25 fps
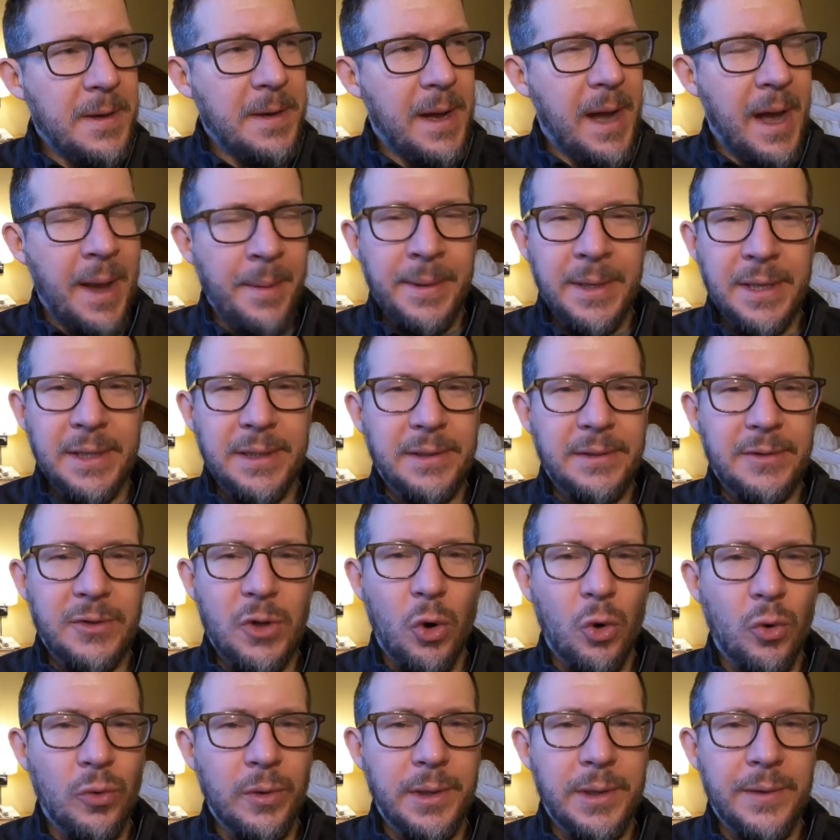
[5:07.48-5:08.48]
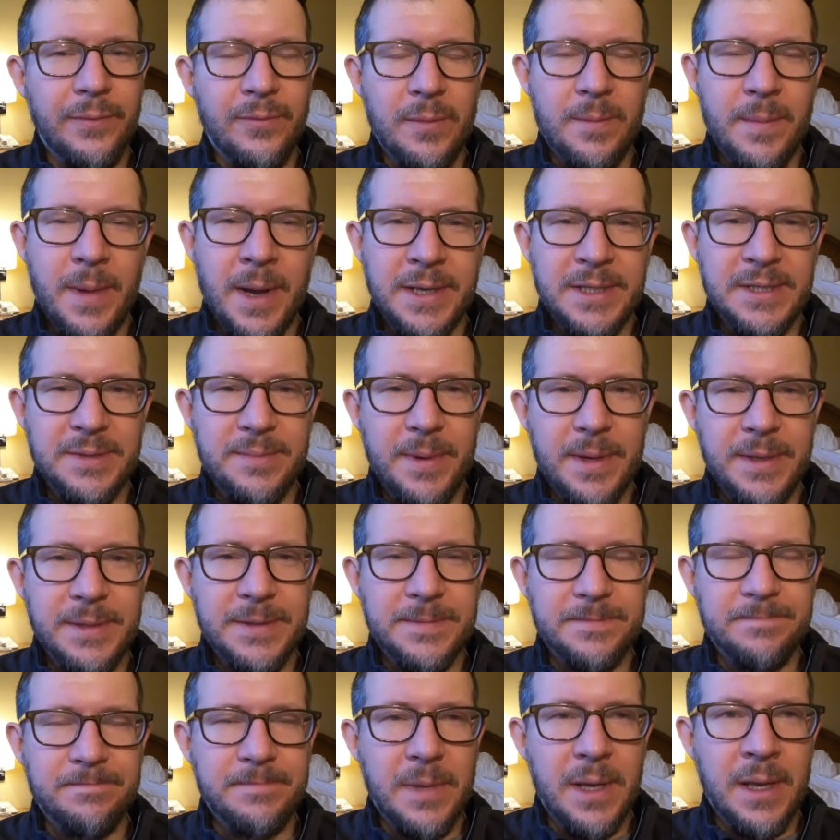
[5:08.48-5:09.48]
I'm in a totally different mind space,
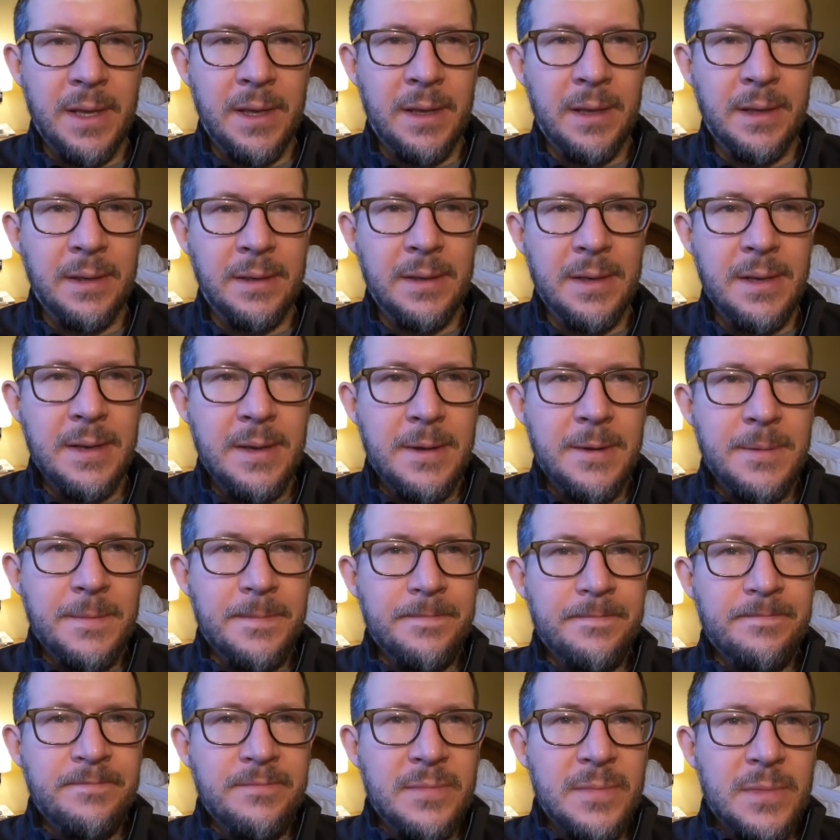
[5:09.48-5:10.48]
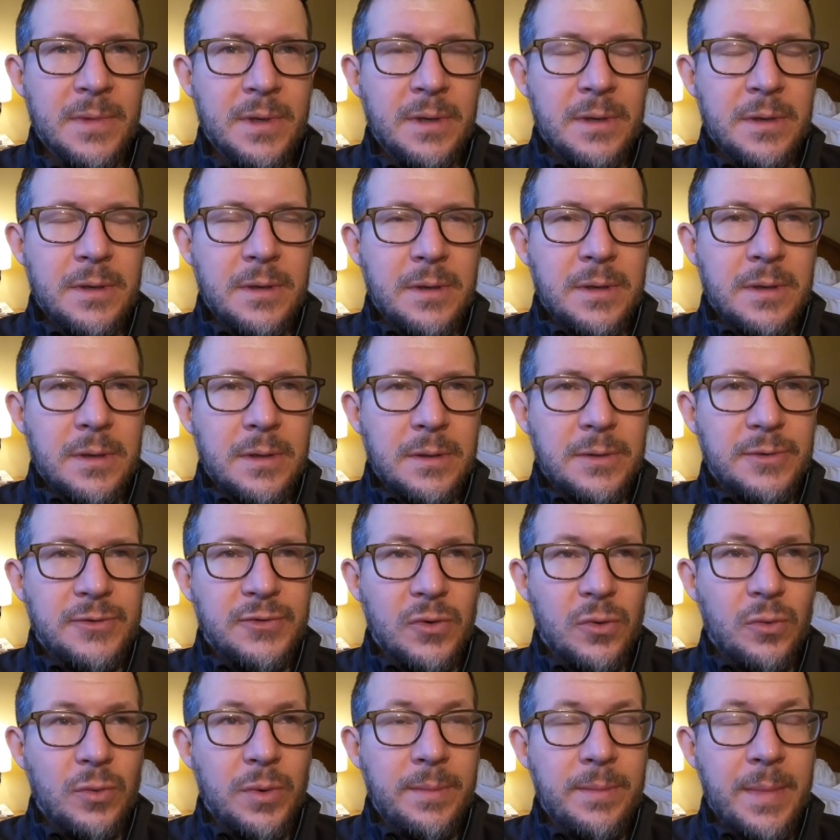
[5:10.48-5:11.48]
and
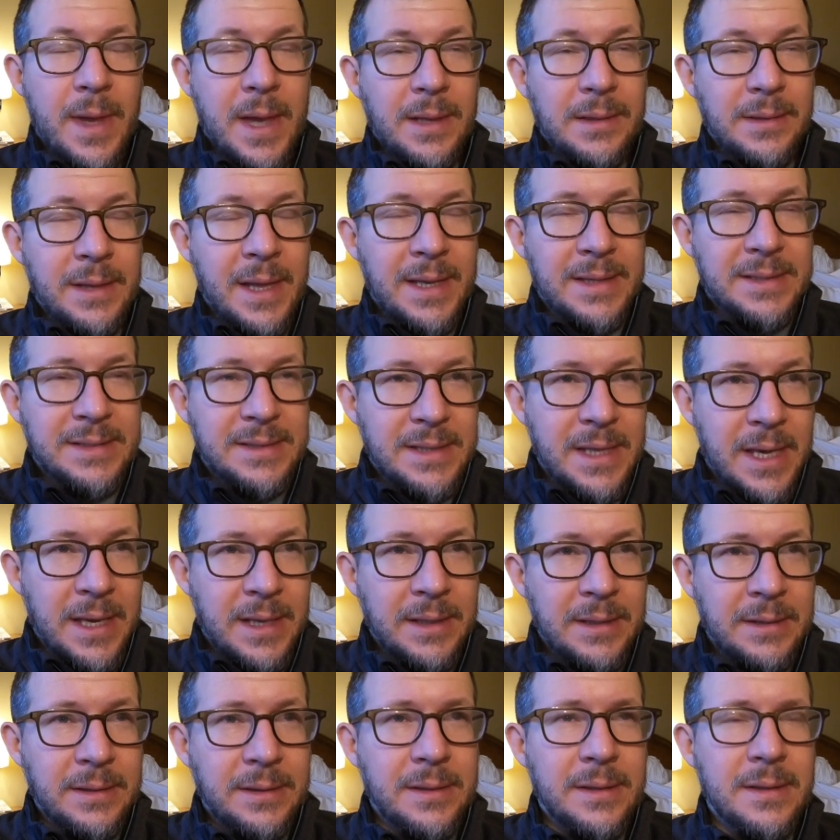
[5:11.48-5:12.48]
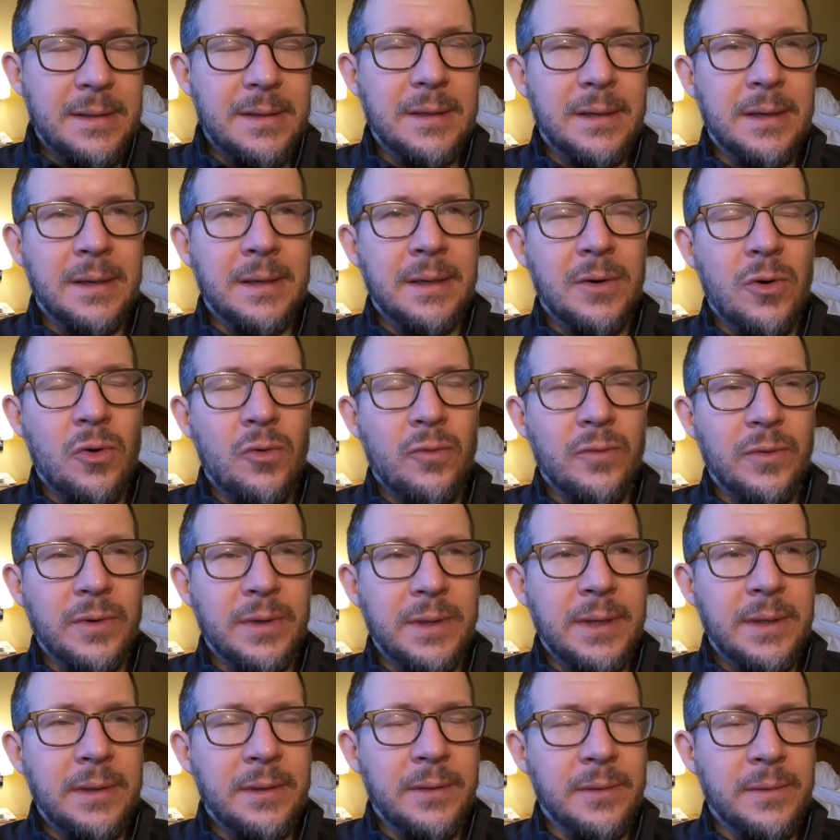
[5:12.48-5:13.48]
So we met last night over
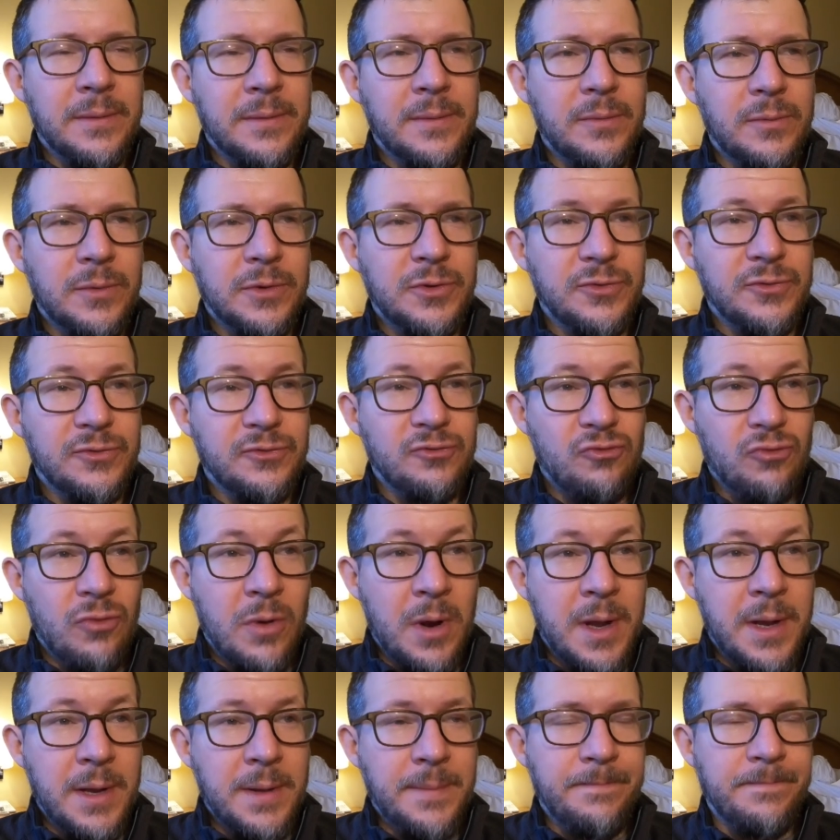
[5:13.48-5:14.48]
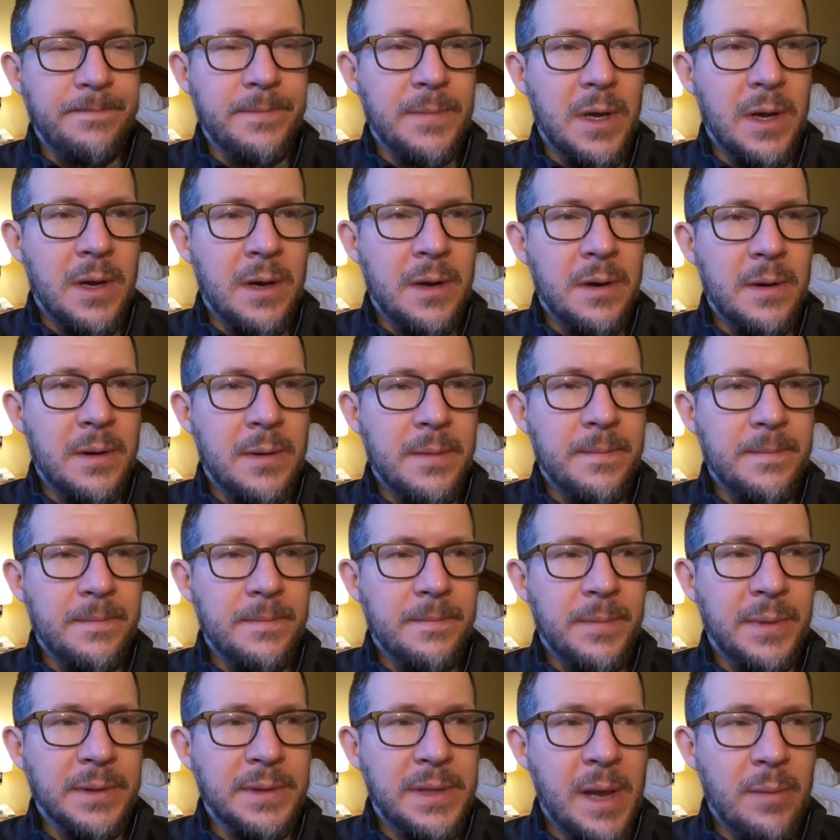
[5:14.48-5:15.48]
dinner, which was great.
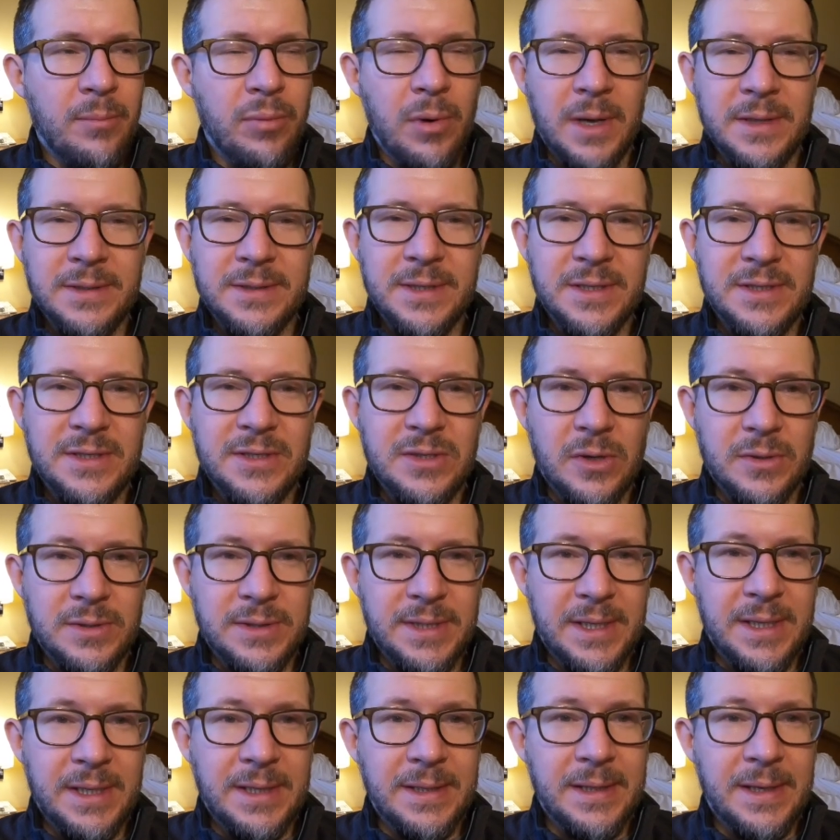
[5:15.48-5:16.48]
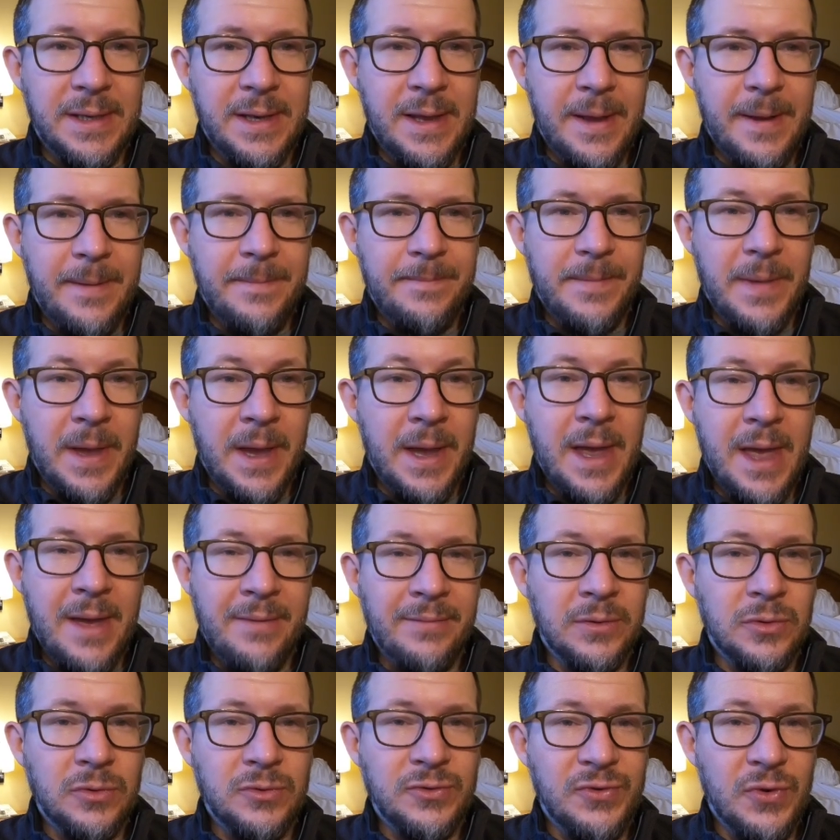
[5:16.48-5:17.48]
But that process starts again today. I have a
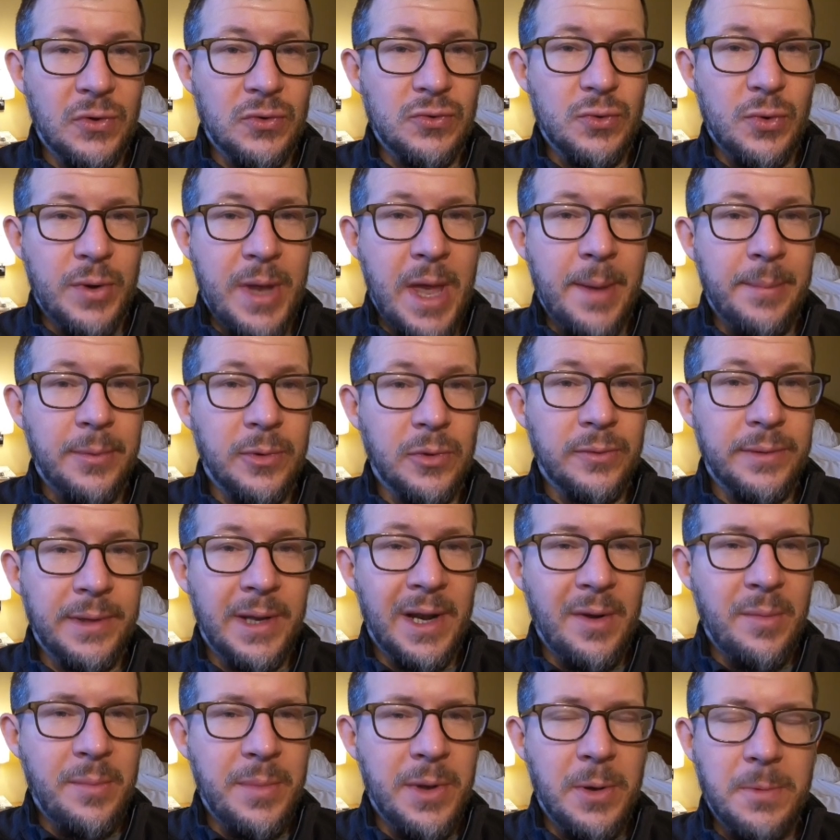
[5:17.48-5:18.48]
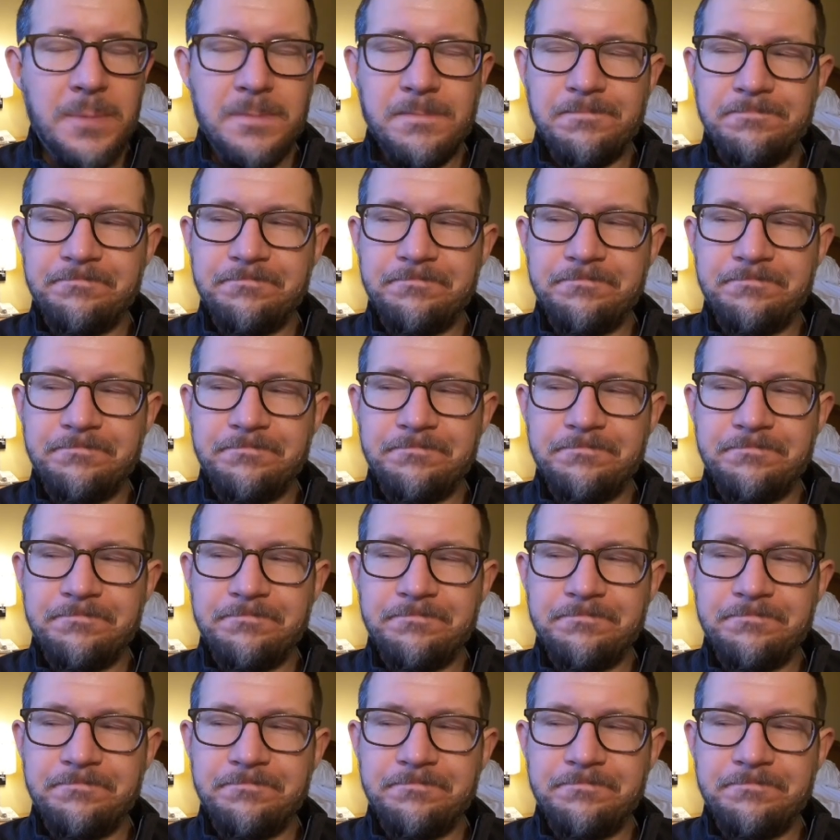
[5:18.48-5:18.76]
little social capital that I built.